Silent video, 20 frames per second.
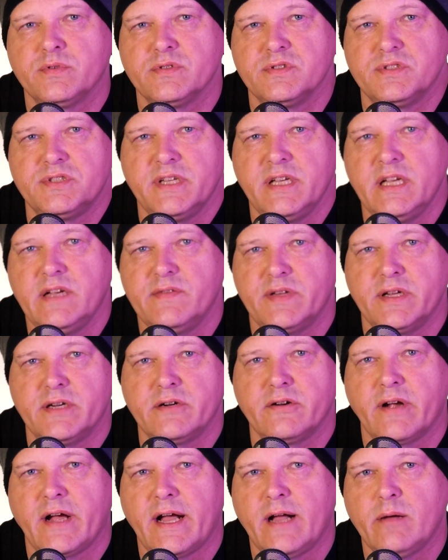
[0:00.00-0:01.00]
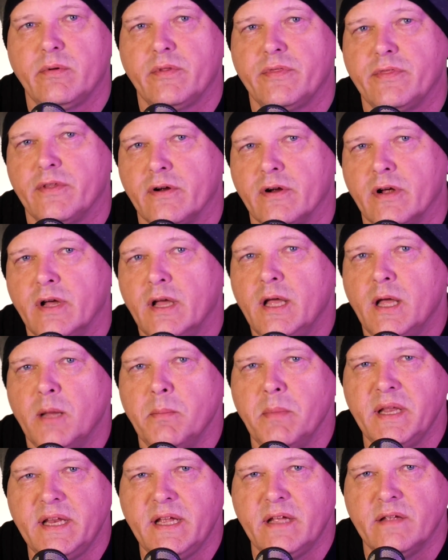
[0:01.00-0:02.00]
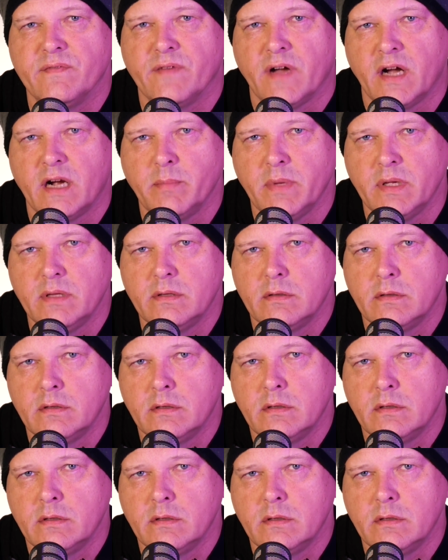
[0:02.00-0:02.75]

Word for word: perceive, and interact with their immediate environment